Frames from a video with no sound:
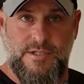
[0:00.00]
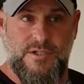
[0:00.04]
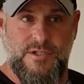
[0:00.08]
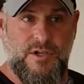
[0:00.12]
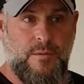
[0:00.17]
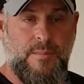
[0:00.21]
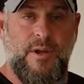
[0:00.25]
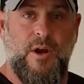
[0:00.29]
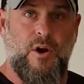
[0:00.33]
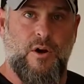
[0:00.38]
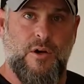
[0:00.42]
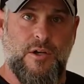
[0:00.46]
to
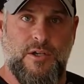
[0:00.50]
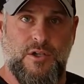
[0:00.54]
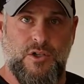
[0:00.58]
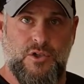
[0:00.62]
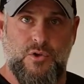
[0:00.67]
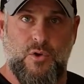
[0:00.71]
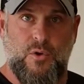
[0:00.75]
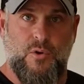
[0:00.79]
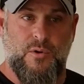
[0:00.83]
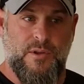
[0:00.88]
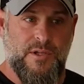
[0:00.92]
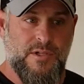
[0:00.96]
be hard to
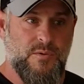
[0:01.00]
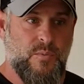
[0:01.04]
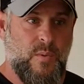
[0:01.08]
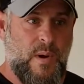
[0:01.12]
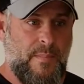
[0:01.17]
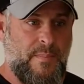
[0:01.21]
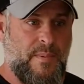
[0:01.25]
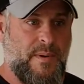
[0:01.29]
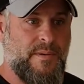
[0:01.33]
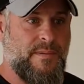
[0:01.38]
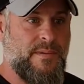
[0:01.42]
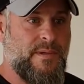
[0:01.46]
control this
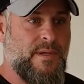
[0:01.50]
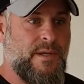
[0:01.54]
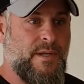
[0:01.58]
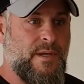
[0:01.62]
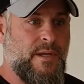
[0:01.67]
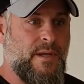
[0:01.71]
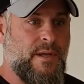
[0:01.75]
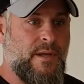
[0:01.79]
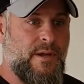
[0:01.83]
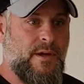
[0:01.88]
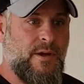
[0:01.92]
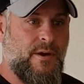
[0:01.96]
weapon,
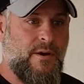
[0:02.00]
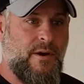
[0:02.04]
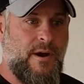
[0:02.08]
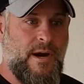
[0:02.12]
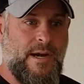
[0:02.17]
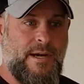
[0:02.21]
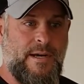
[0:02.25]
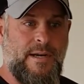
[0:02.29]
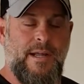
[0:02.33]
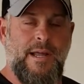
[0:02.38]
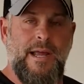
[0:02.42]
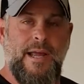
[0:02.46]

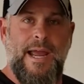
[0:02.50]
right?